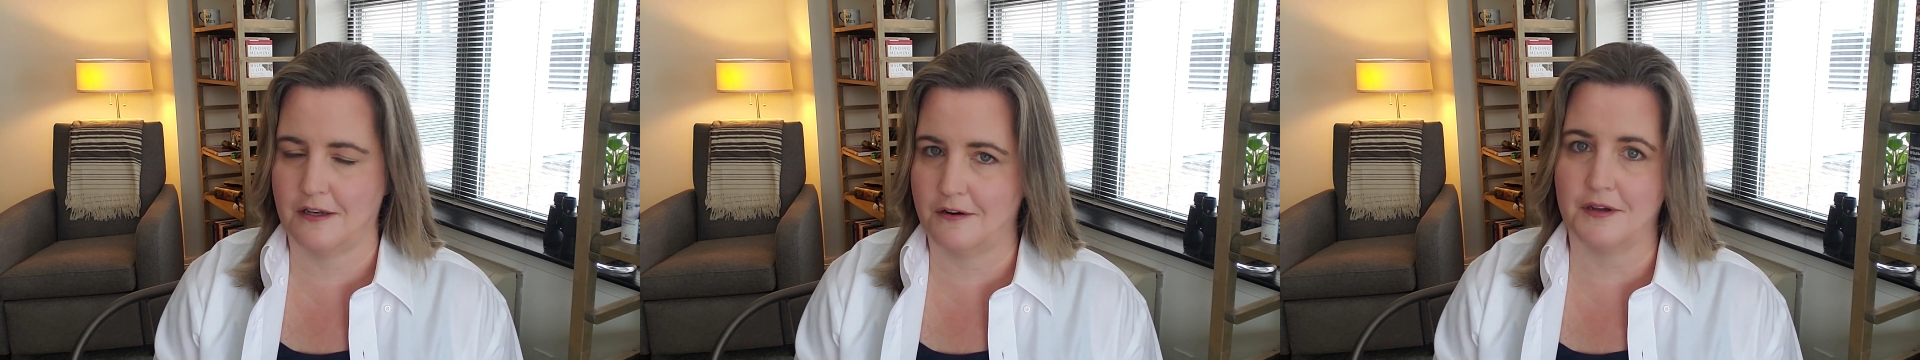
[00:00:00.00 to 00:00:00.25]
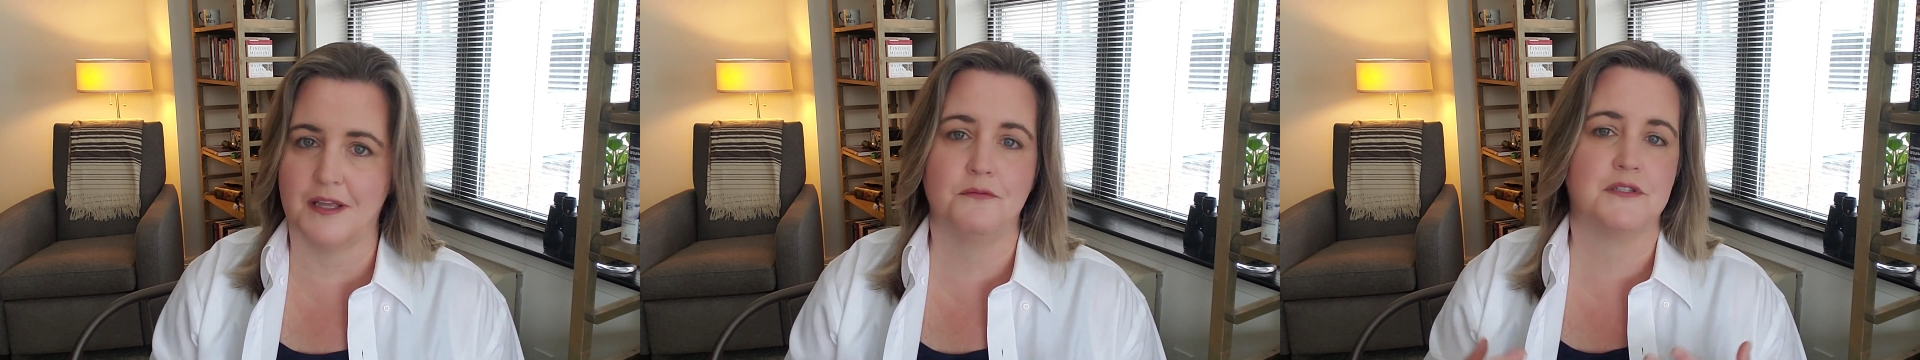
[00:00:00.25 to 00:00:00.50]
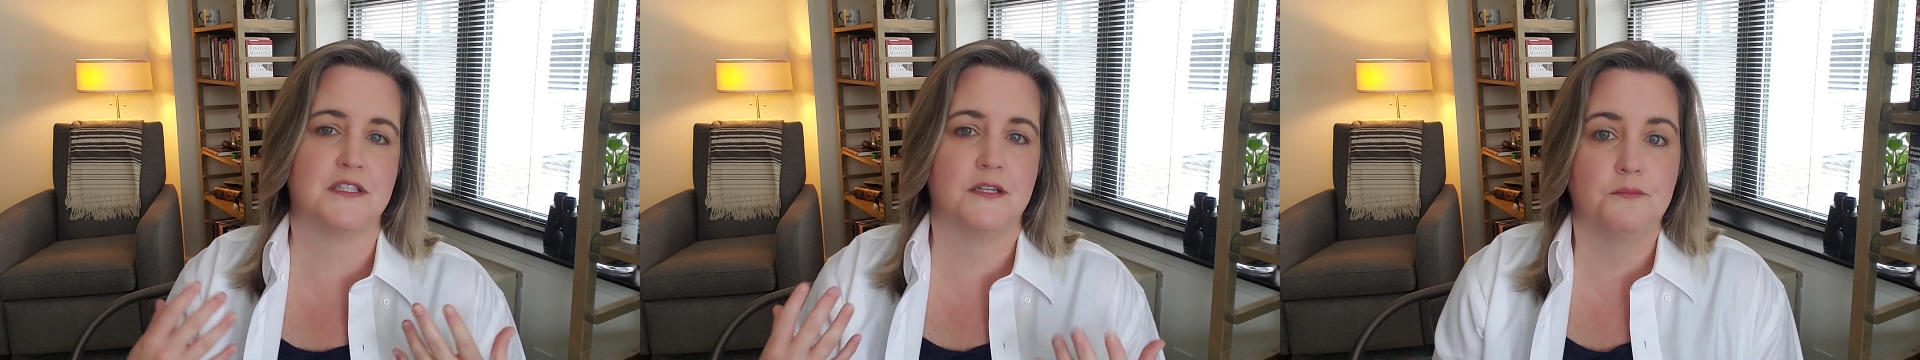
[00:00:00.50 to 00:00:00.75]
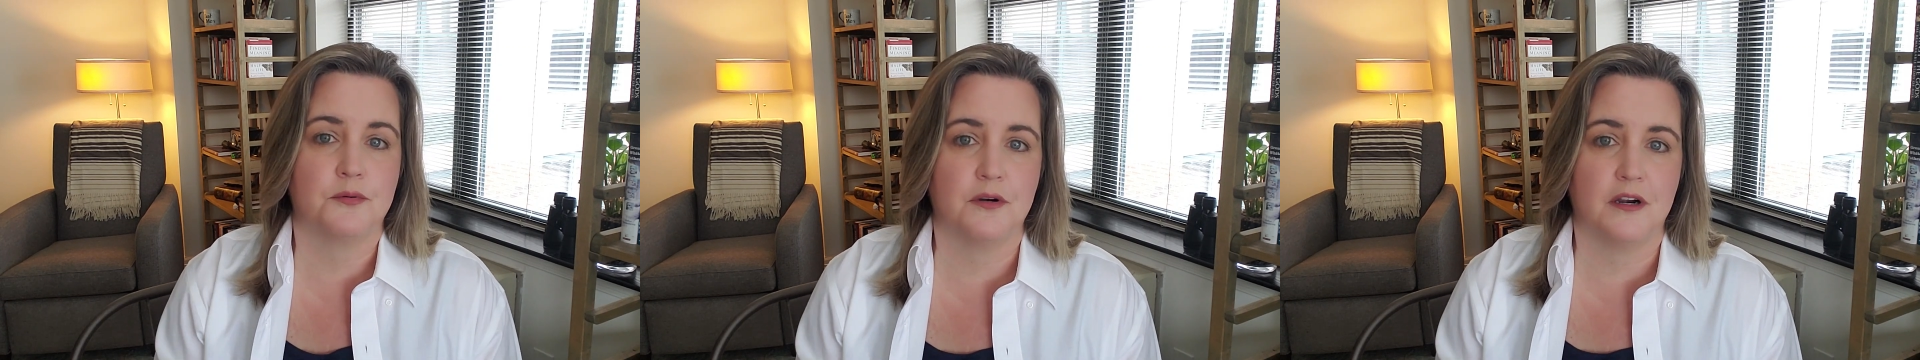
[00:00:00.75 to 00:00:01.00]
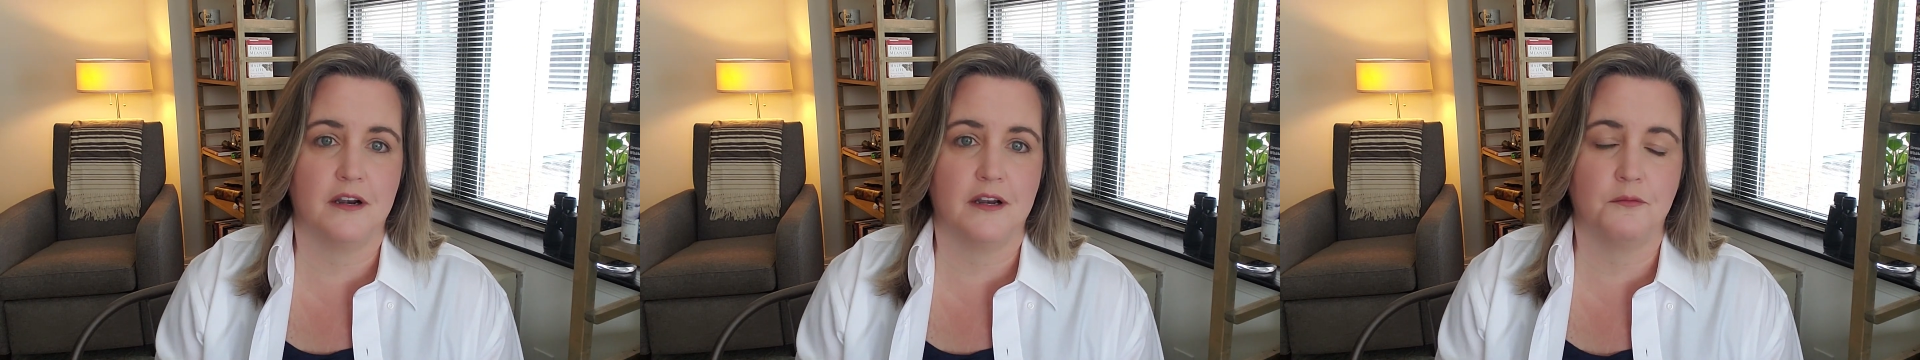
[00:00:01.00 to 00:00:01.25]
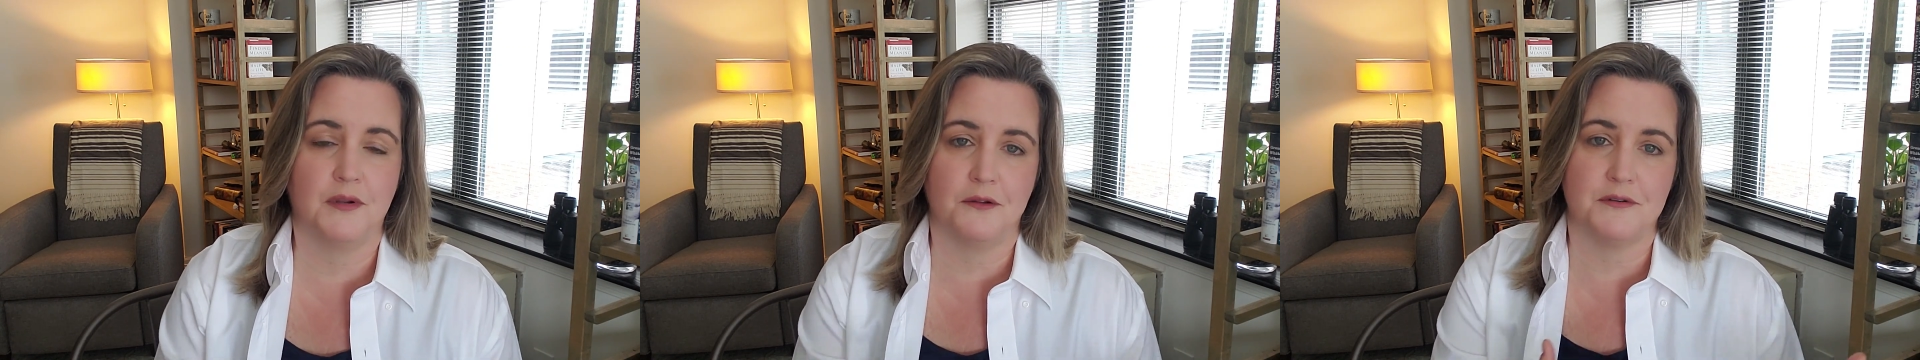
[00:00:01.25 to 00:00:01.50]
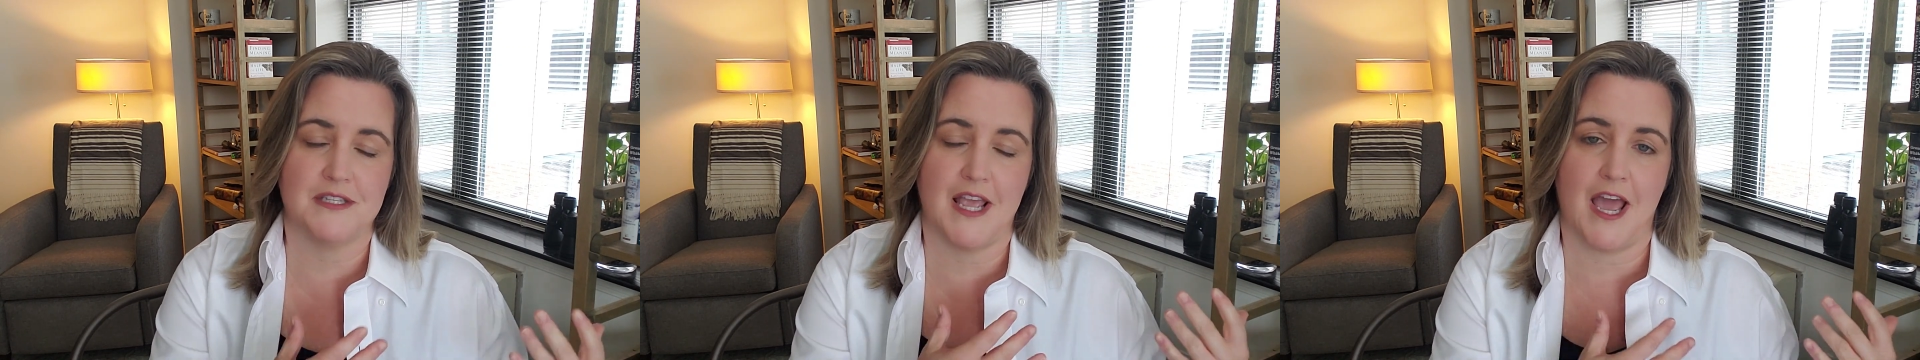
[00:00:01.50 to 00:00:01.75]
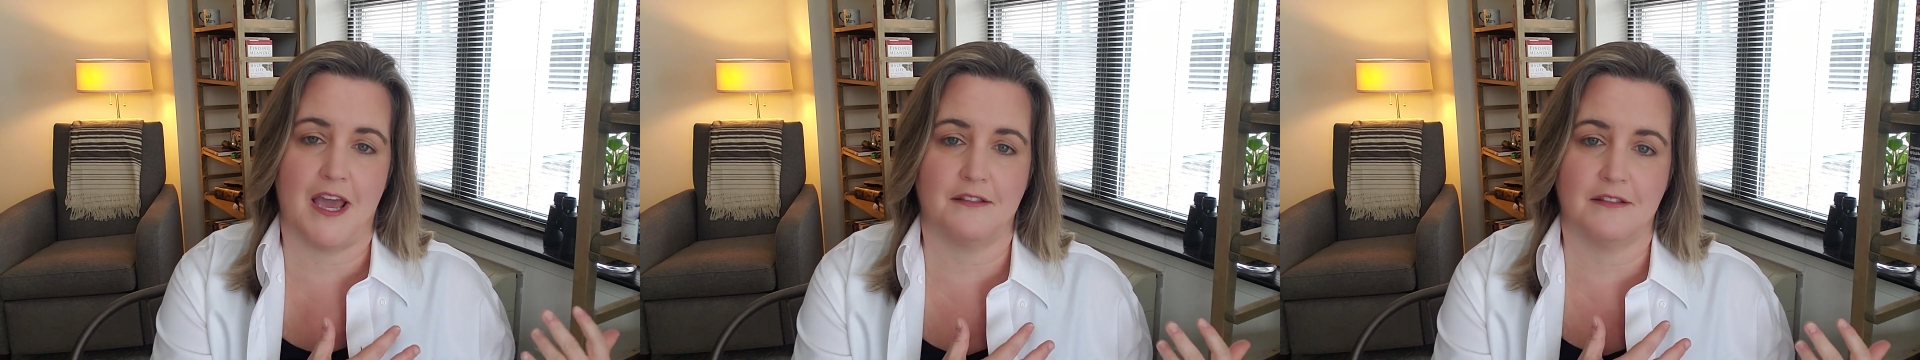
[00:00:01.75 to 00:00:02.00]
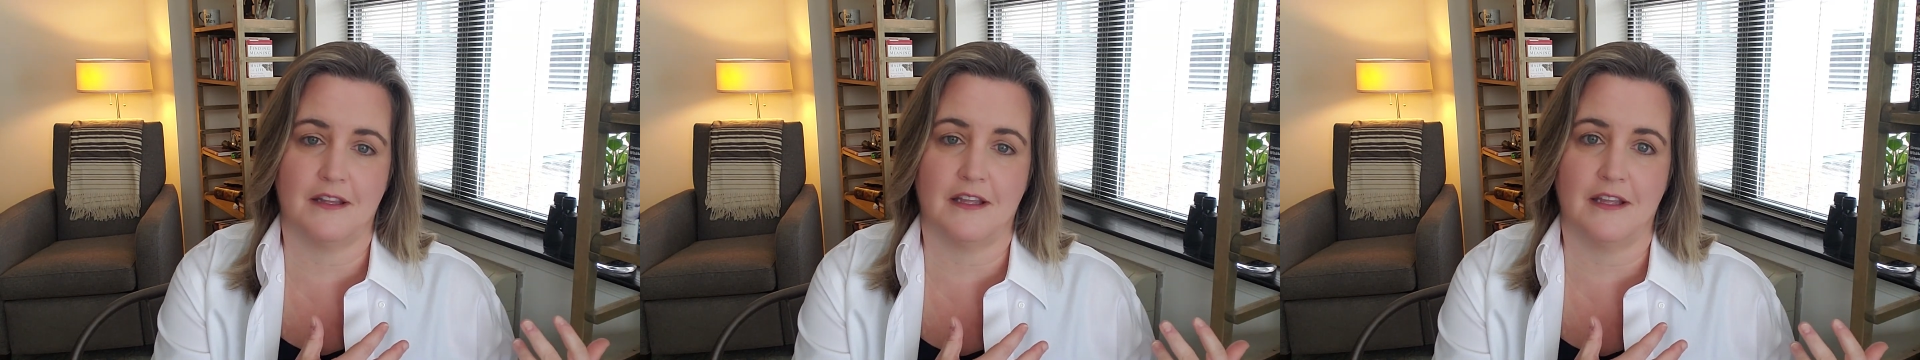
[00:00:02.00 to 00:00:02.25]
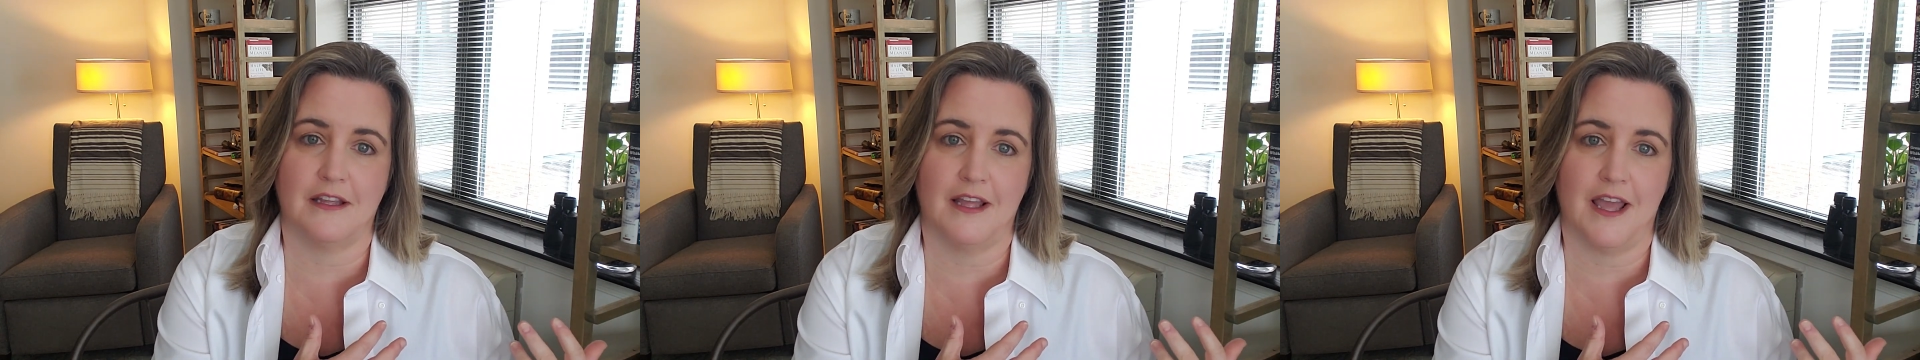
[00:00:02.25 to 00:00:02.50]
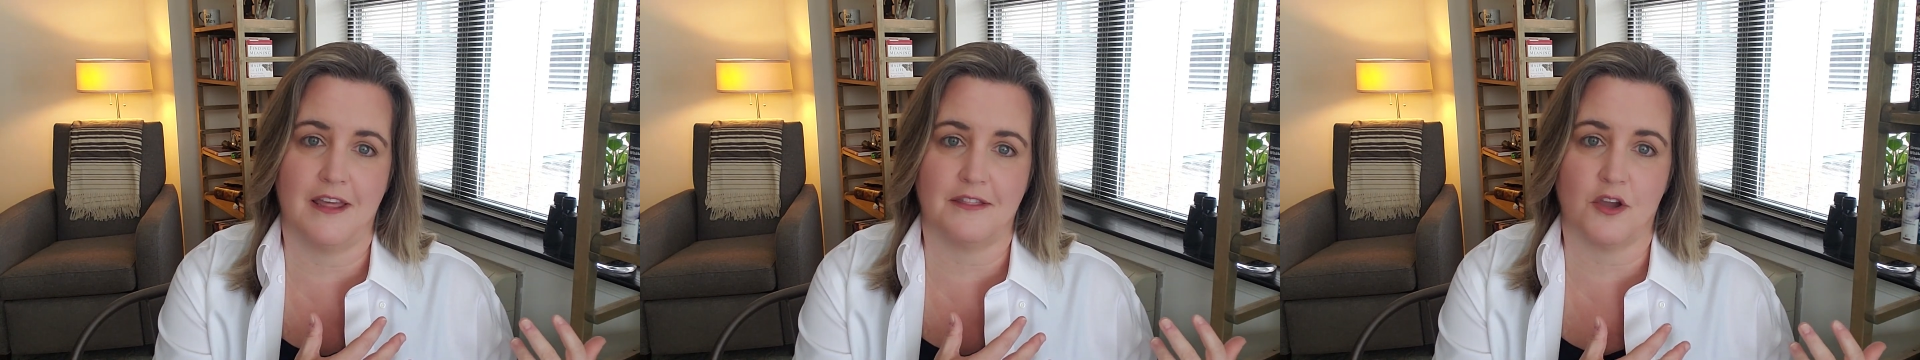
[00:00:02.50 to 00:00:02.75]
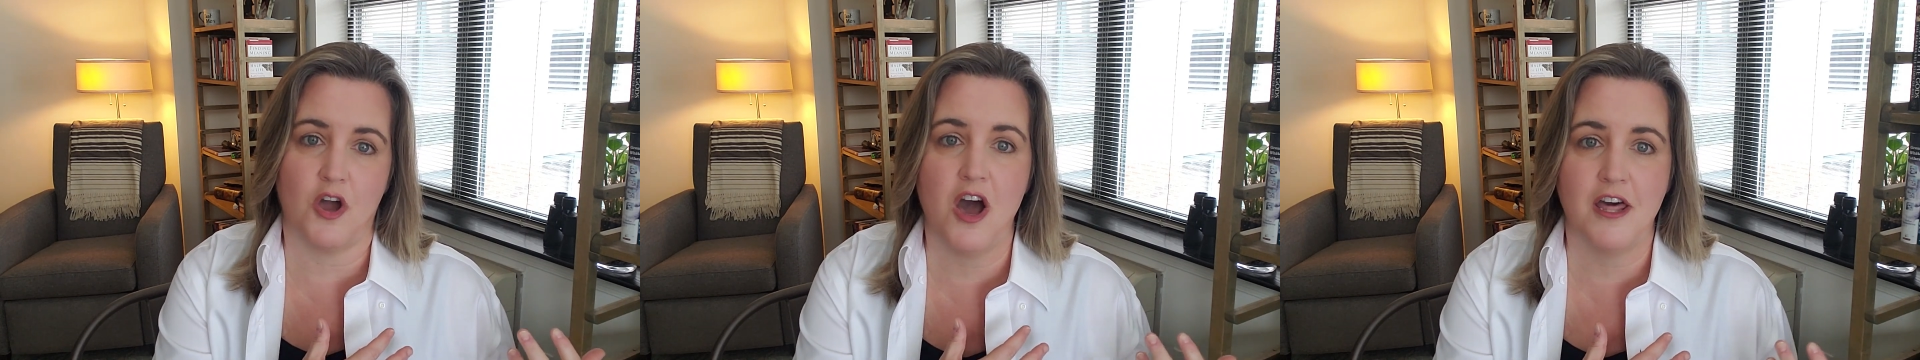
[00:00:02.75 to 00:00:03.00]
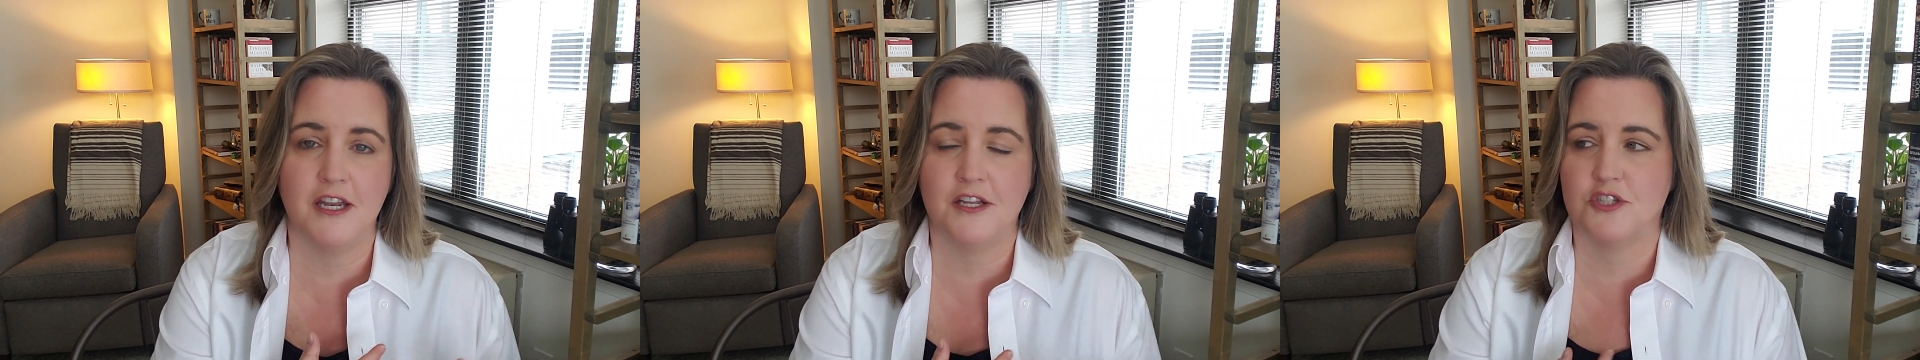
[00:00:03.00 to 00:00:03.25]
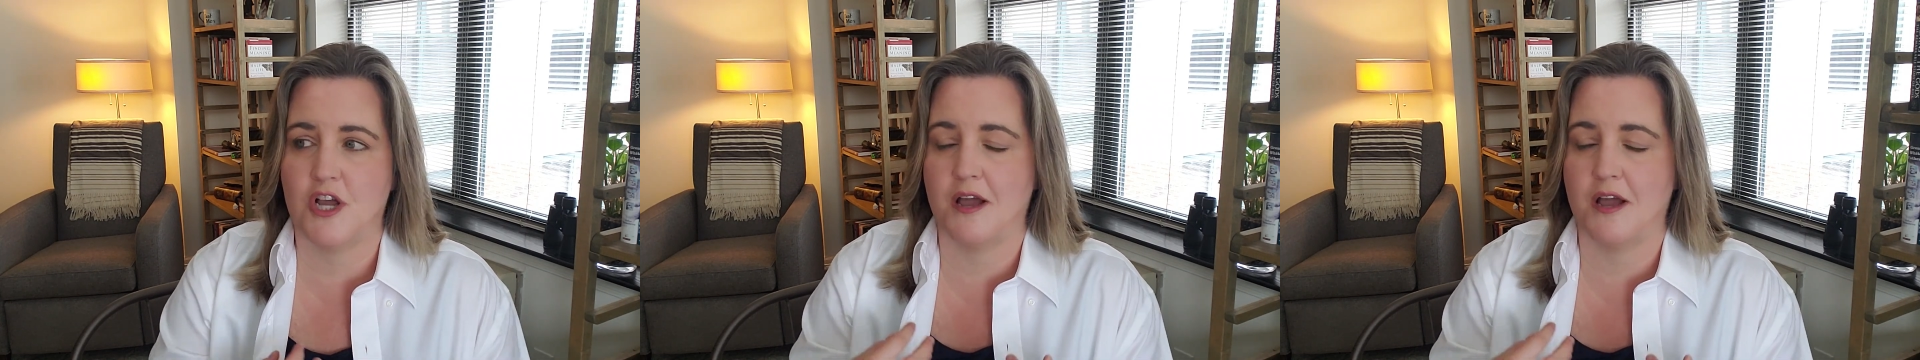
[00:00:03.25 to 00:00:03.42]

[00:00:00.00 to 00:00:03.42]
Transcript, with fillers: You know, he was temporary when he was at the cottage.